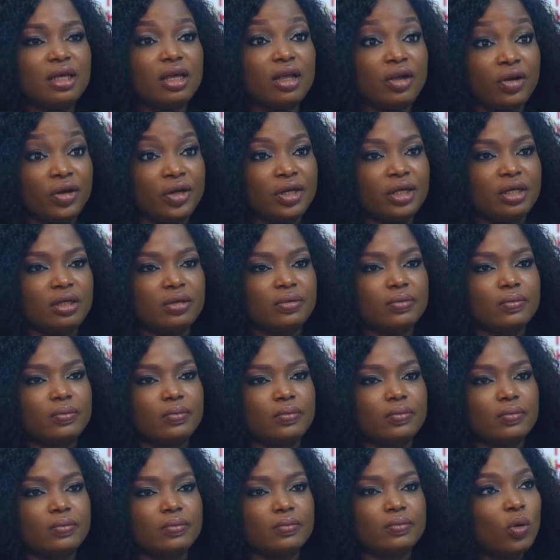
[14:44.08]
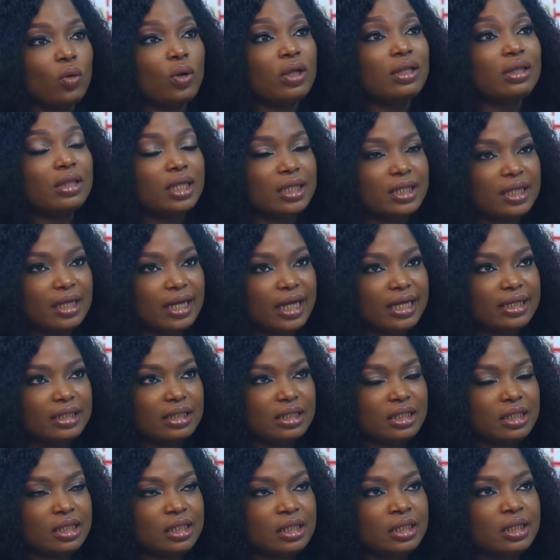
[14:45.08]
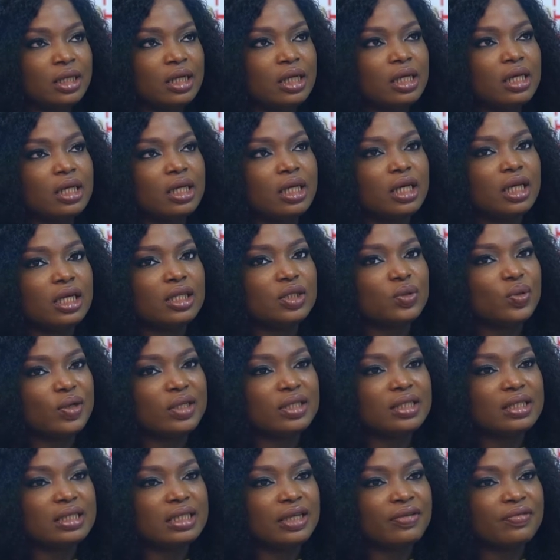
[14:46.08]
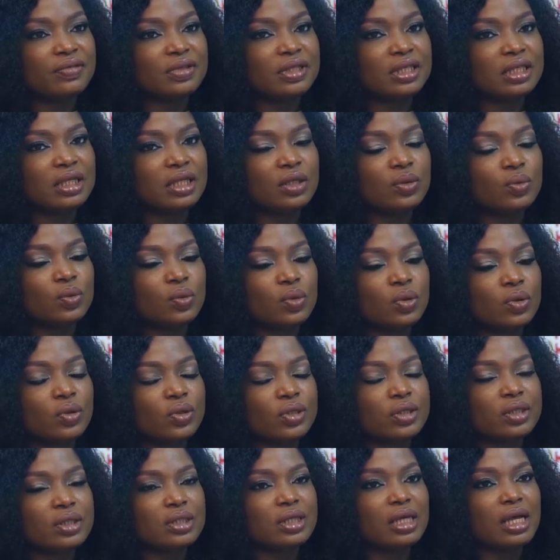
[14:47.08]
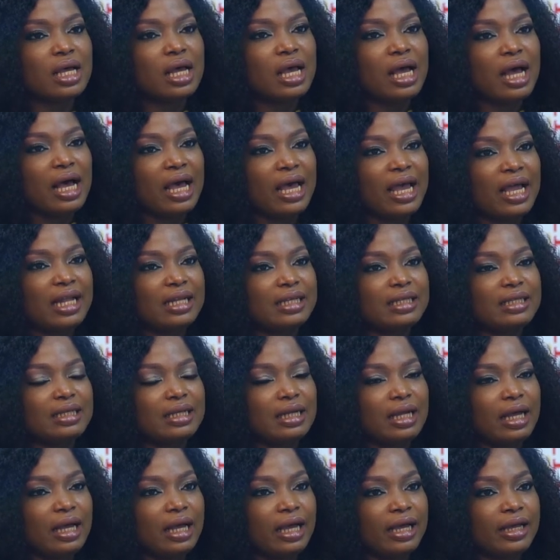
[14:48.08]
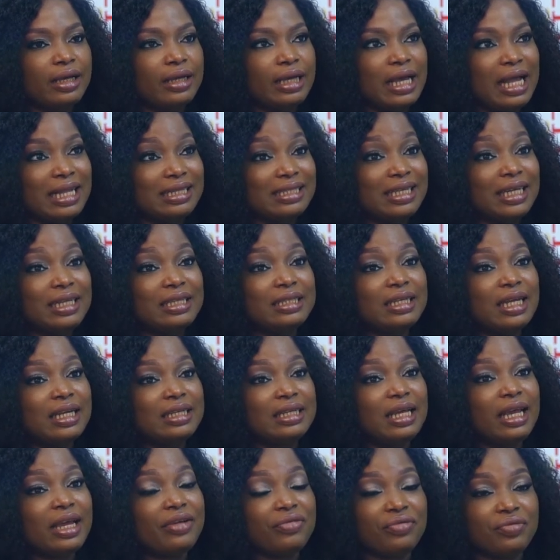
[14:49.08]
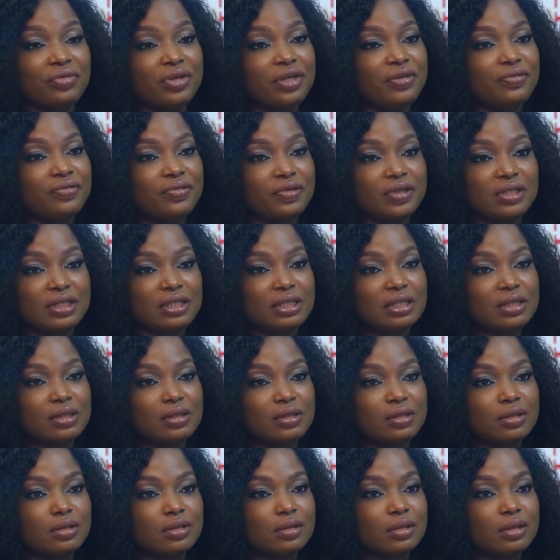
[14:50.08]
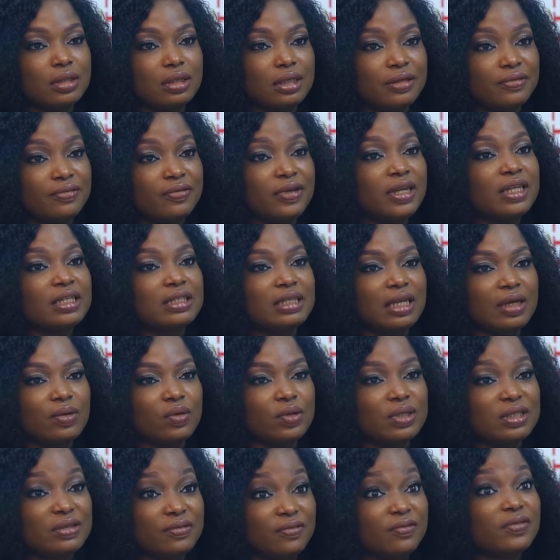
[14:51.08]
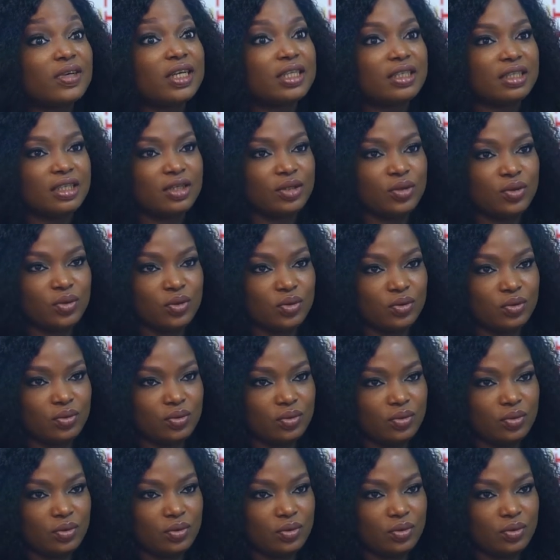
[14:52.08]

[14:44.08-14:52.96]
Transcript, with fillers: earning. One thing that I did in 2017 was I, I attended every physical event I was invited to.